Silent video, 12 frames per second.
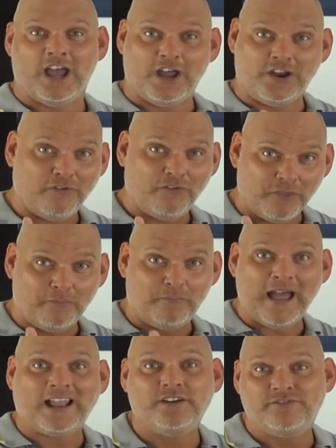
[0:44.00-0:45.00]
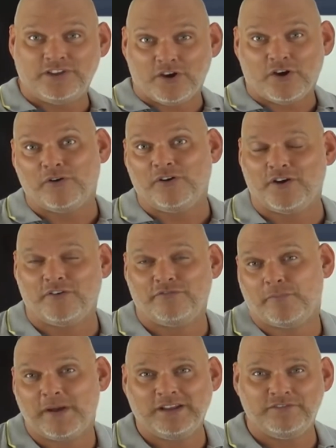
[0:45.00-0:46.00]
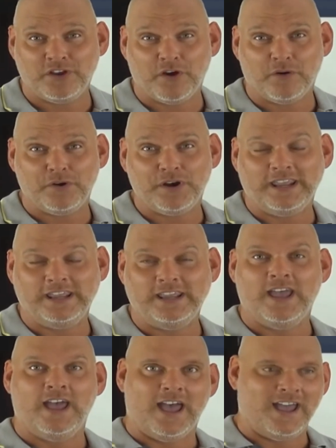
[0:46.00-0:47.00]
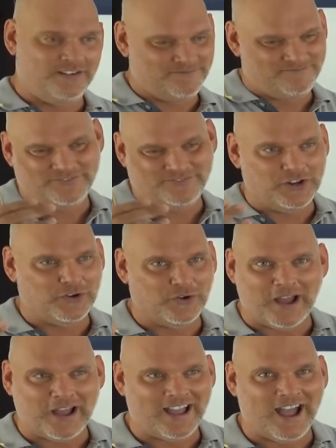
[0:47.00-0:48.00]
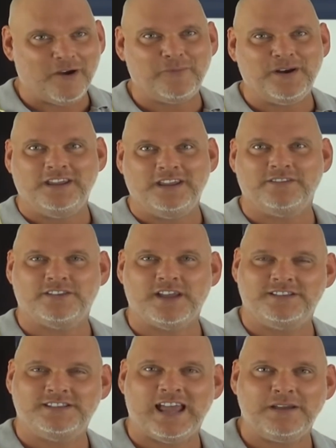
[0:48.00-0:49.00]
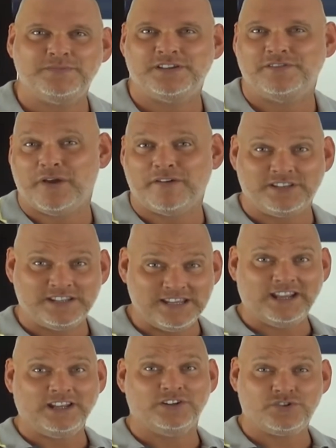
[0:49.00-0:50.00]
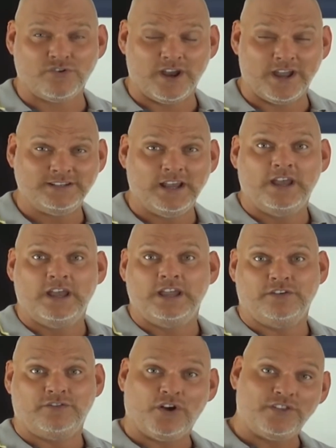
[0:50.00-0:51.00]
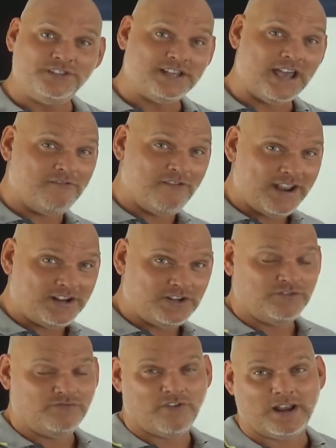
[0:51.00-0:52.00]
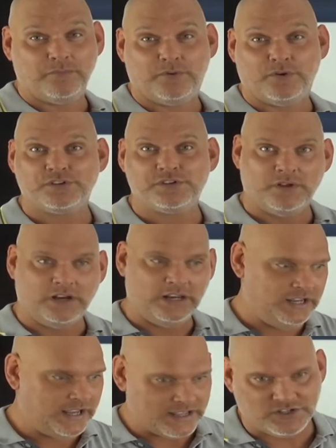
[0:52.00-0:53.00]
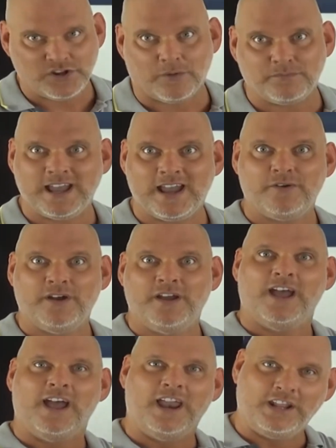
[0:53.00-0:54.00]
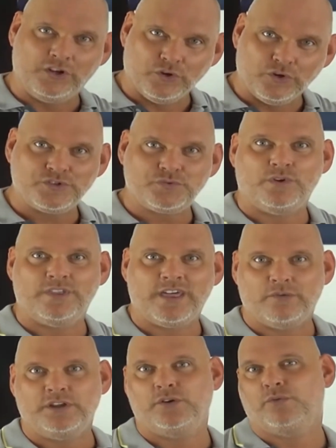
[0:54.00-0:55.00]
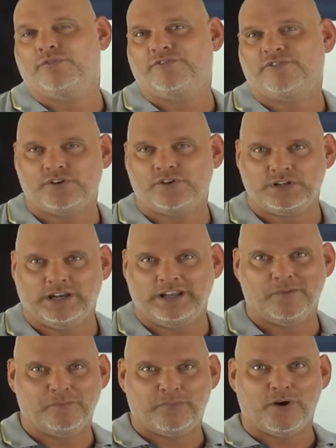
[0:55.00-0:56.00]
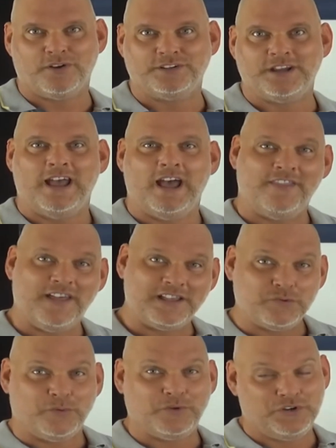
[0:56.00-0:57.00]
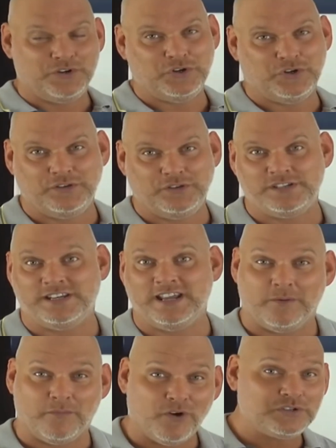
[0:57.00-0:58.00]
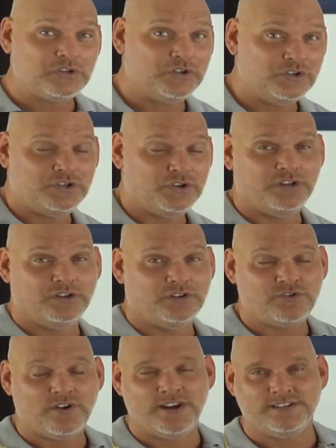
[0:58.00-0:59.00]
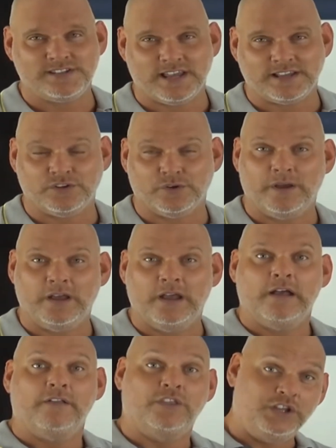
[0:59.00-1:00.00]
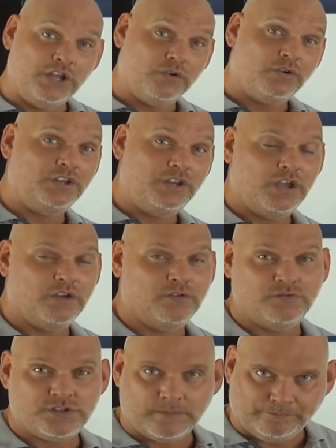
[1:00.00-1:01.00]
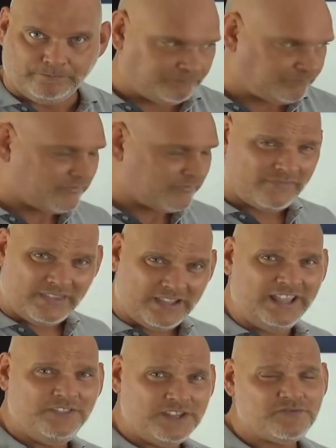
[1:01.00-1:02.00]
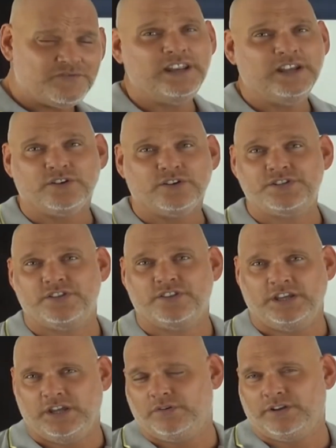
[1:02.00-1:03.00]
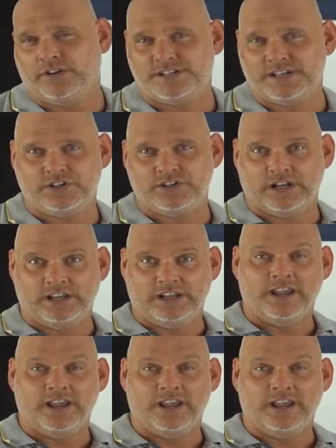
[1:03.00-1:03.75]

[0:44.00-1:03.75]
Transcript: off the back of your money. And you know, how many times have you ever taken a trade, you've got the direction right, but ultimately you get stopped out and it goes without you, unfortunately, on board. And that's what we're going to show you today. And I'm also going to show you a trading setup that you can use in this video so that you can essentially